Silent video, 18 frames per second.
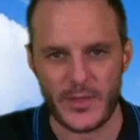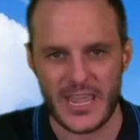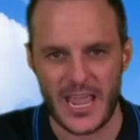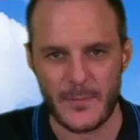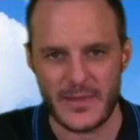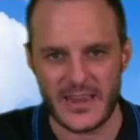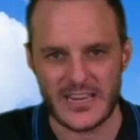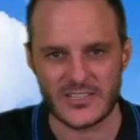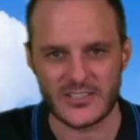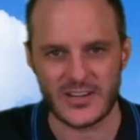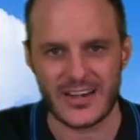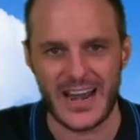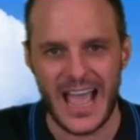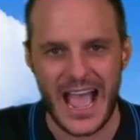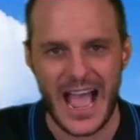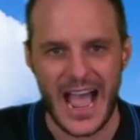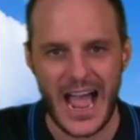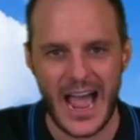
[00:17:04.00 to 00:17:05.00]
p.m. Eastern,
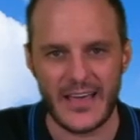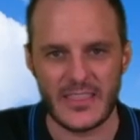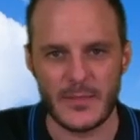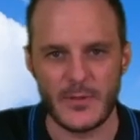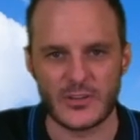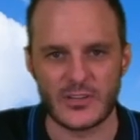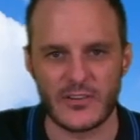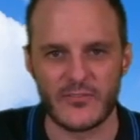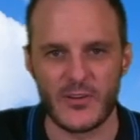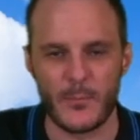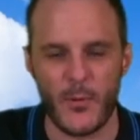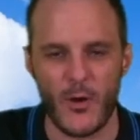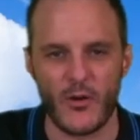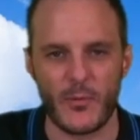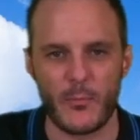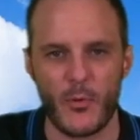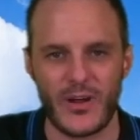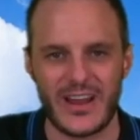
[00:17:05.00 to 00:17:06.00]
on the Michigan
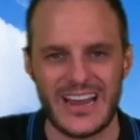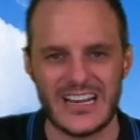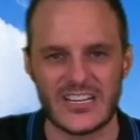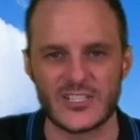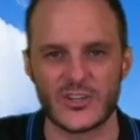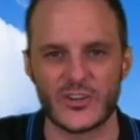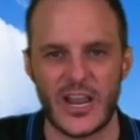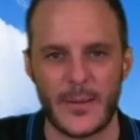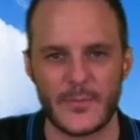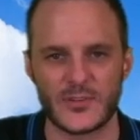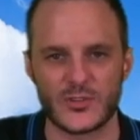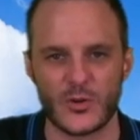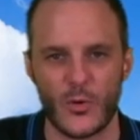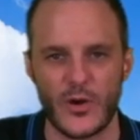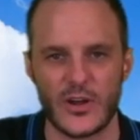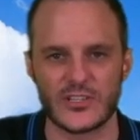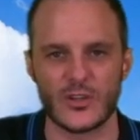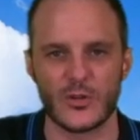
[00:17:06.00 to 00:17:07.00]
Football Report Instagram
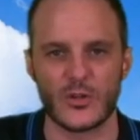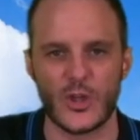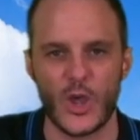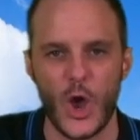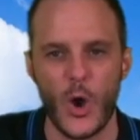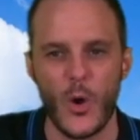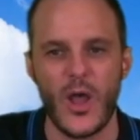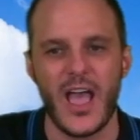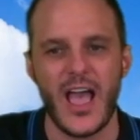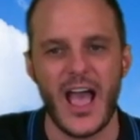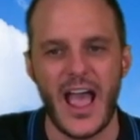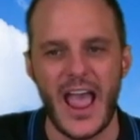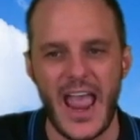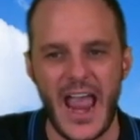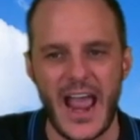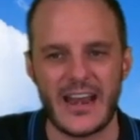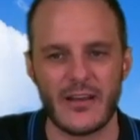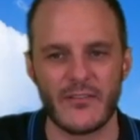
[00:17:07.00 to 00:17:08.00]
story. So go
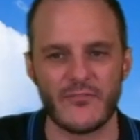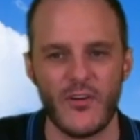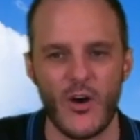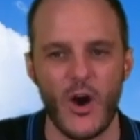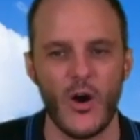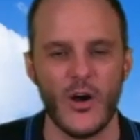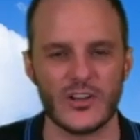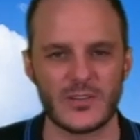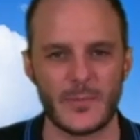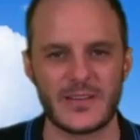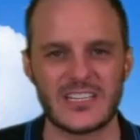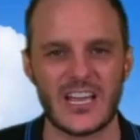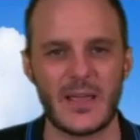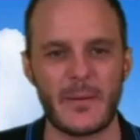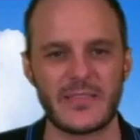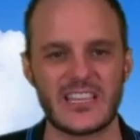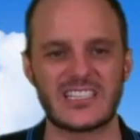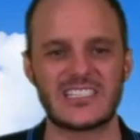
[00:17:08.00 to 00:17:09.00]
ahead and follow. So let me tell
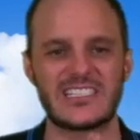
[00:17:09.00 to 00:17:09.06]
you about the